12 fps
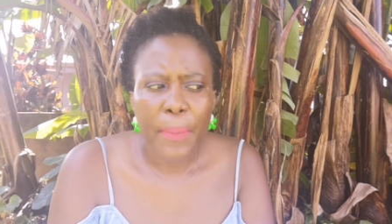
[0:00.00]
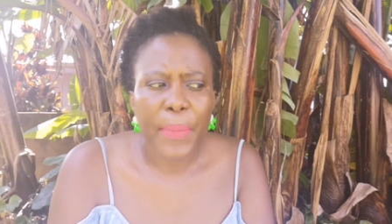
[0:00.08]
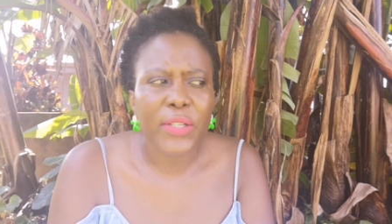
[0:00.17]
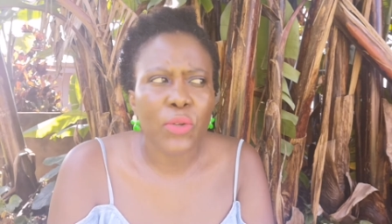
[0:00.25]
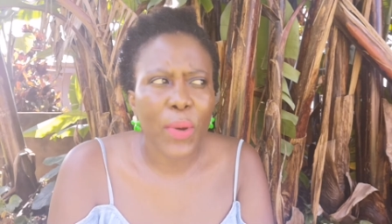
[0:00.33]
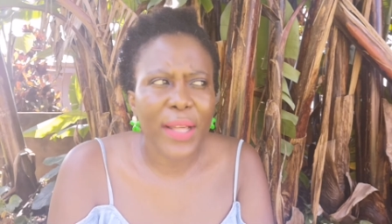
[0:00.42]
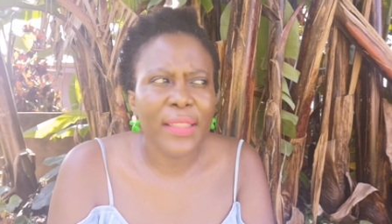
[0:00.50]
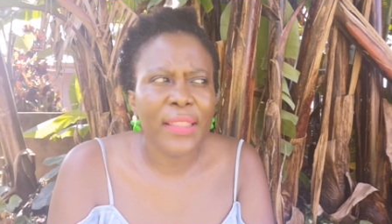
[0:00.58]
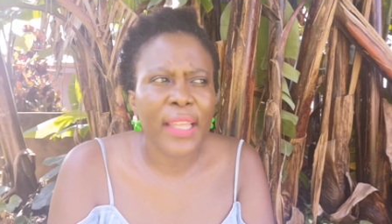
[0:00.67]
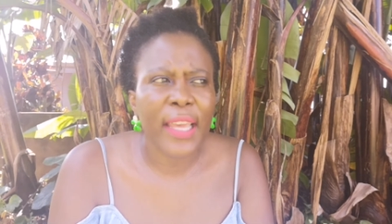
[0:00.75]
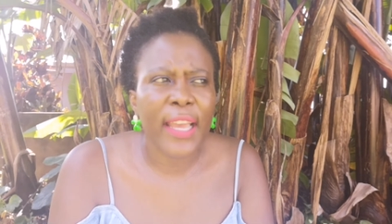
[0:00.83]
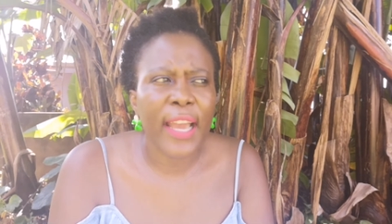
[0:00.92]
But one
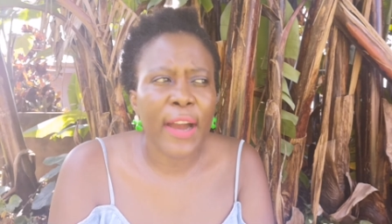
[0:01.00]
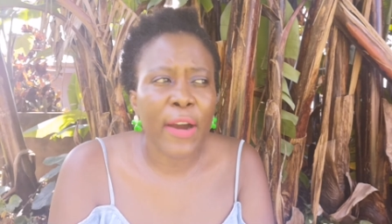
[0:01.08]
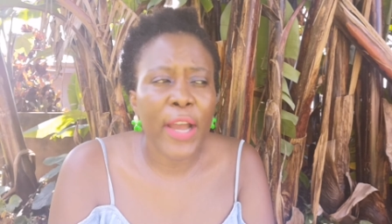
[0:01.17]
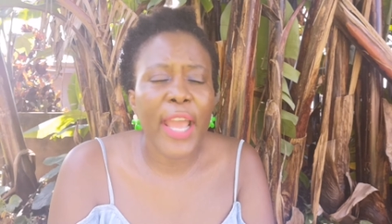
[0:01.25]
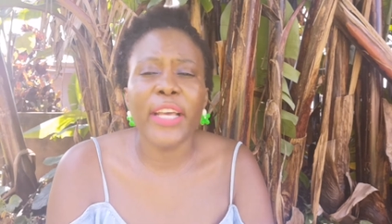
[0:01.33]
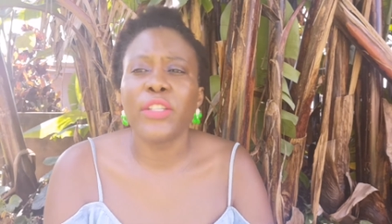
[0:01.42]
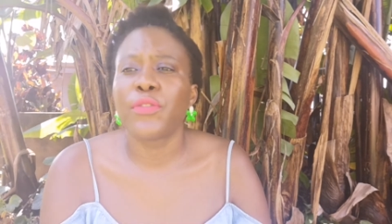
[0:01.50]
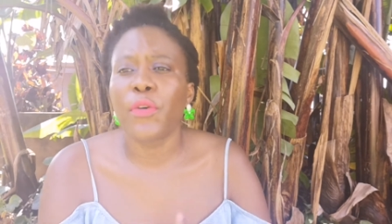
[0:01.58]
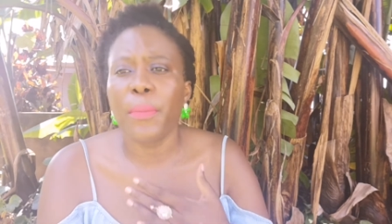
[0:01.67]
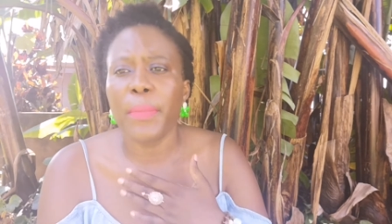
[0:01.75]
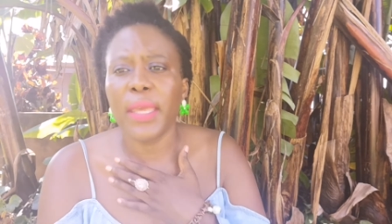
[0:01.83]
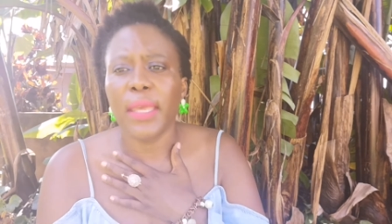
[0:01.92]
thing, as for
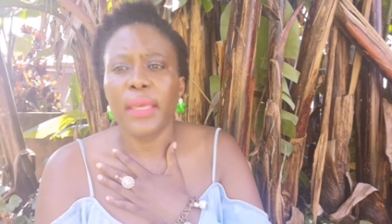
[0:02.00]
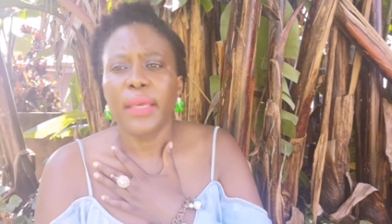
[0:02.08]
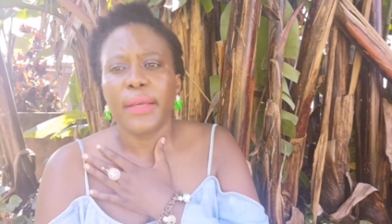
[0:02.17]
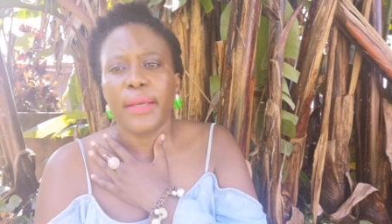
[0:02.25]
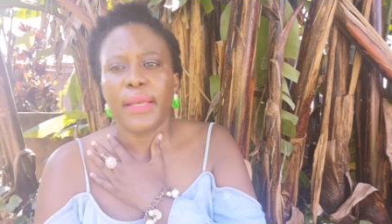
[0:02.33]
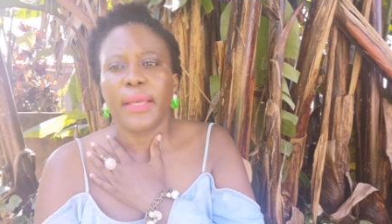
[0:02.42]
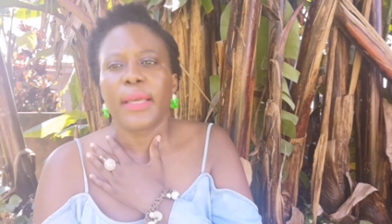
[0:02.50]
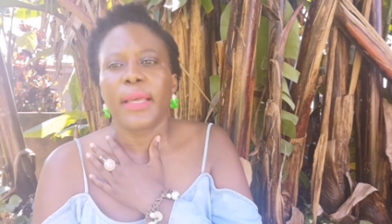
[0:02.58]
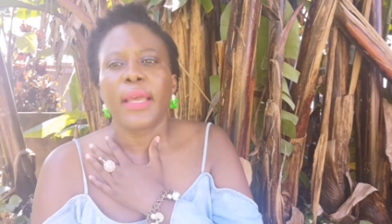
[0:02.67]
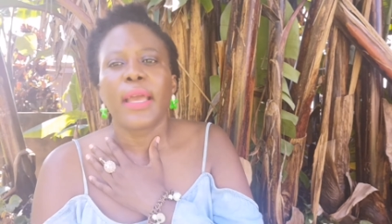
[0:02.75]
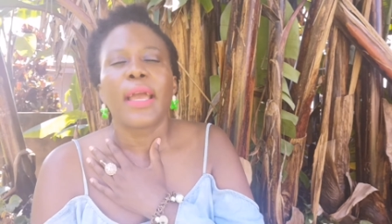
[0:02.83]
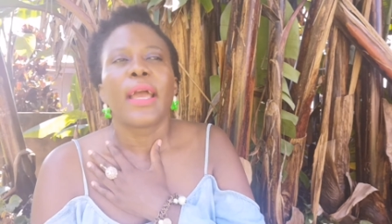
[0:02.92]
me,
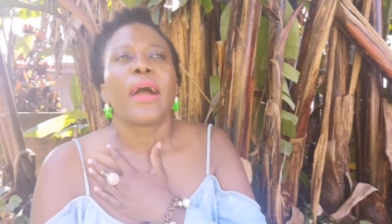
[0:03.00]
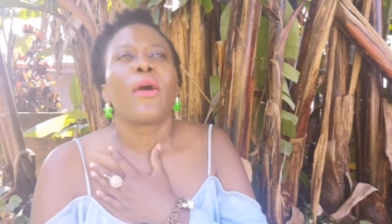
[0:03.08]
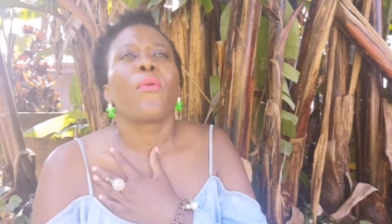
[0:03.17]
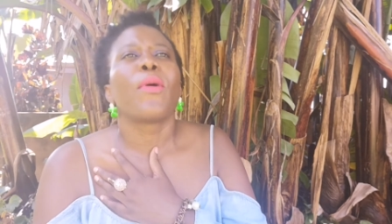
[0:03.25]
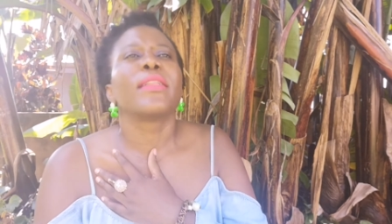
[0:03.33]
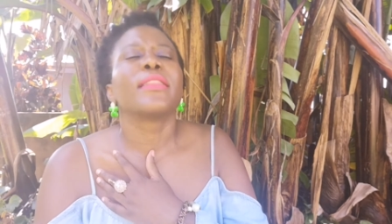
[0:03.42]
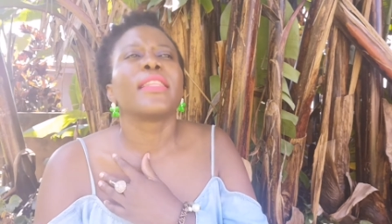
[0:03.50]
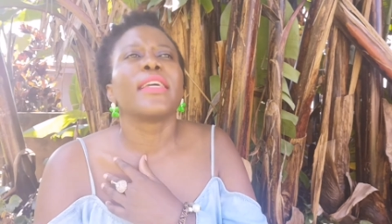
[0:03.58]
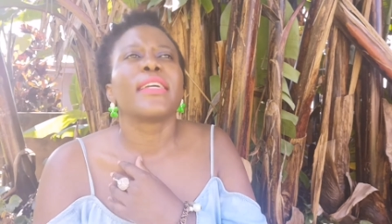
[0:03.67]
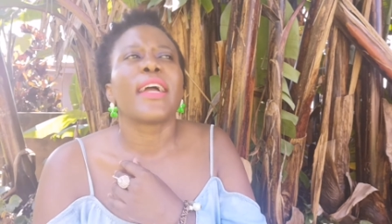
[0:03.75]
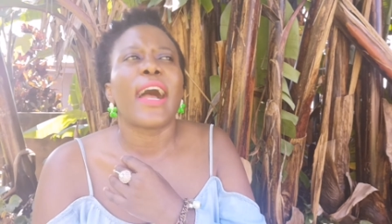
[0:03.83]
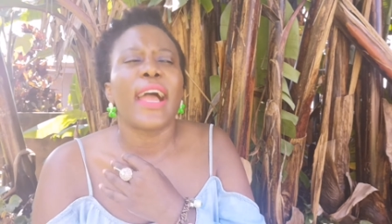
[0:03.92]
one
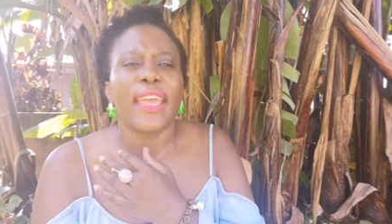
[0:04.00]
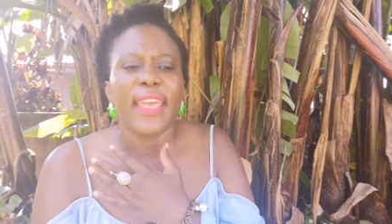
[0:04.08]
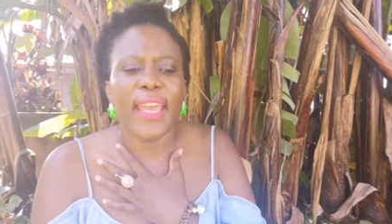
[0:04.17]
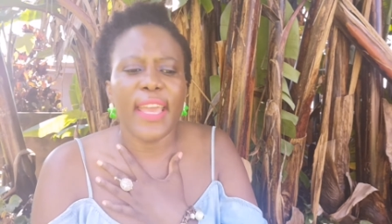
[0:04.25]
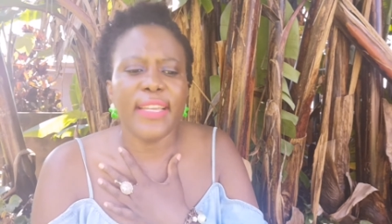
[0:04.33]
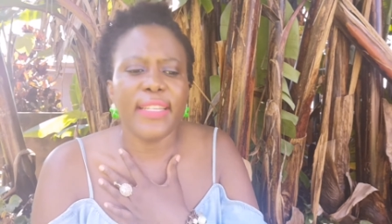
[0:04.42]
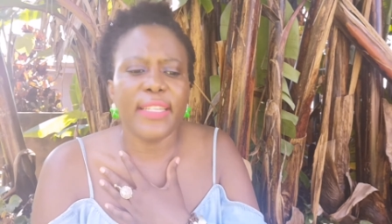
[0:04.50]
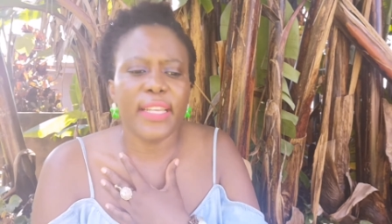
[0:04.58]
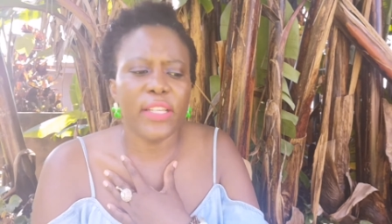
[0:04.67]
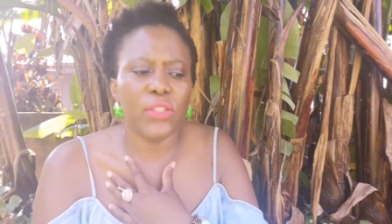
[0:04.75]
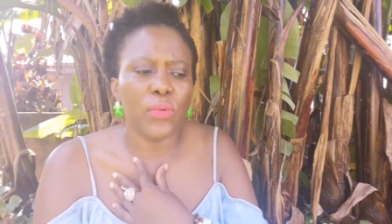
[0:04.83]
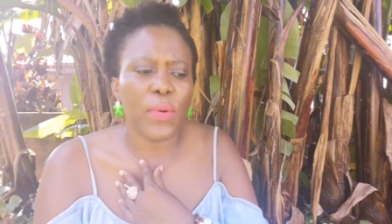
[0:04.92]
thing I hate
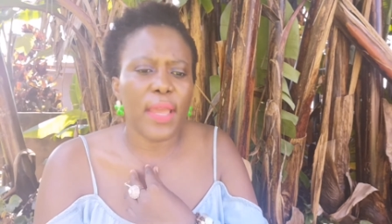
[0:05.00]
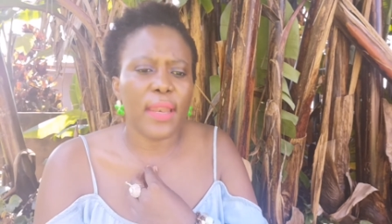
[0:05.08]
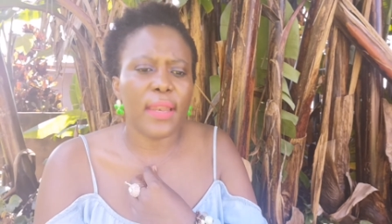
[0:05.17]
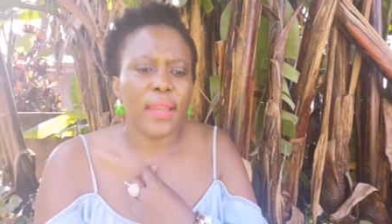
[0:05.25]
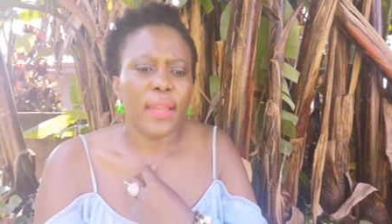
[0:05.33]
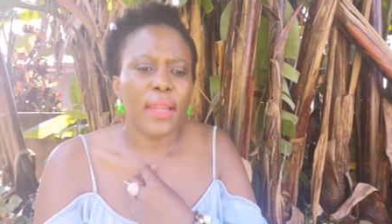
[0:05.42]
is when